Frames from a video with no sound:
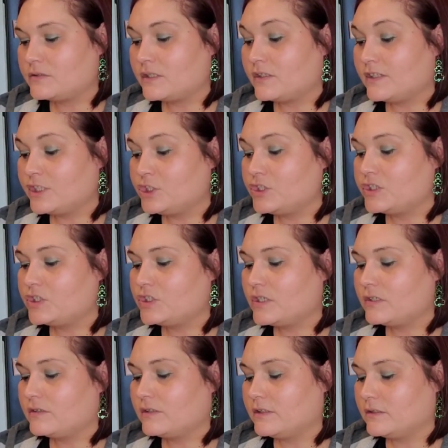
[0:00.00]
Delicious,
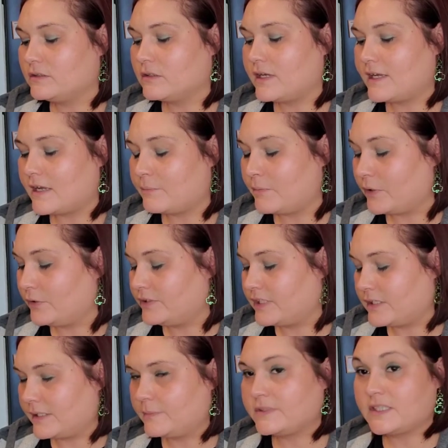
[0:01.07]
I got both
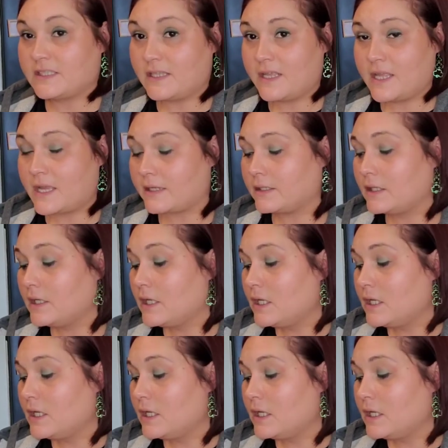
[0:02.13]
types that they had.